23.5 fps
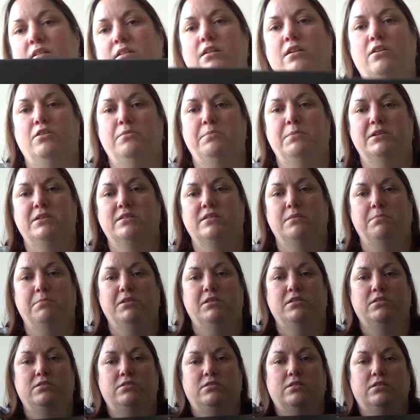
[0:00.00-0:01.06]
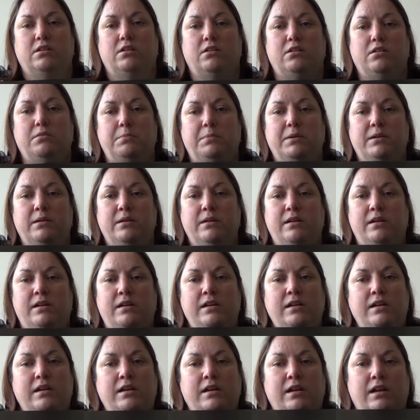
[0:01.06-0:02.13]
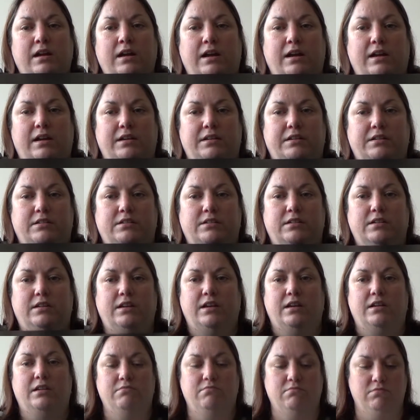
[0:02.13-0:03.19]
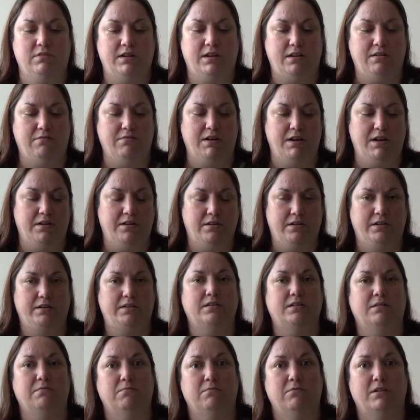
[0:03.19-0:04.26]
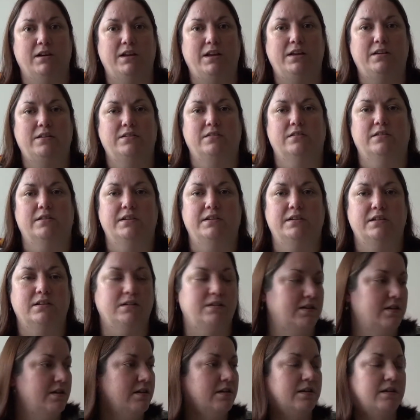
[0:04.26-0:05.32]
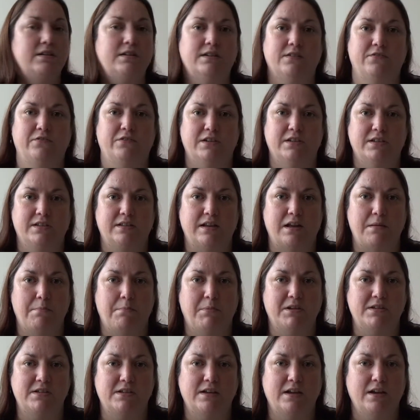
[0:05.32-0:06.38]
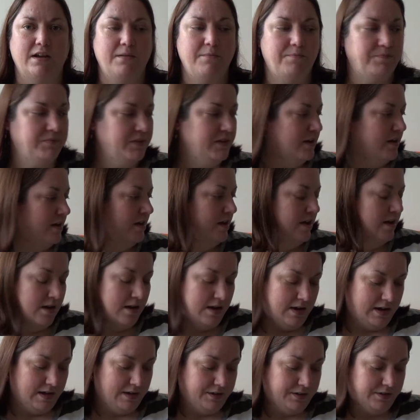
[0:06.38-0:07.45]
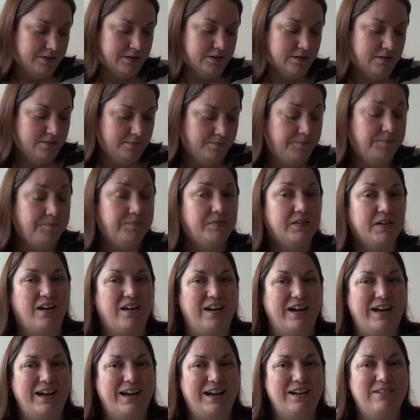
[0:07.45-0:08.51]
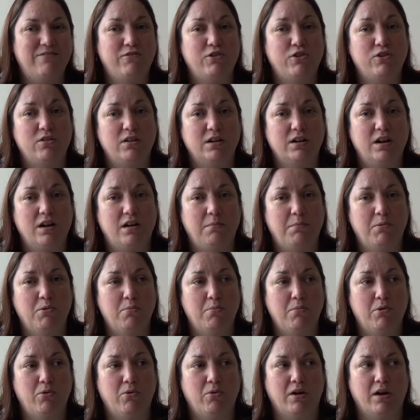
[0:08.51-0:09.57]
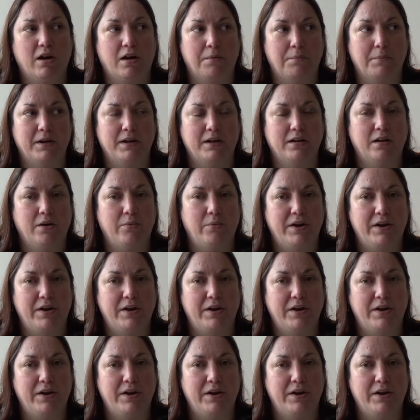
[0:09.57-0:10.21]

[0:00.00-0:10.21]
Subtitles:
opens up at the top, and yeah, really nice. I'm really excited for December to hit, and I have got a couple more coming.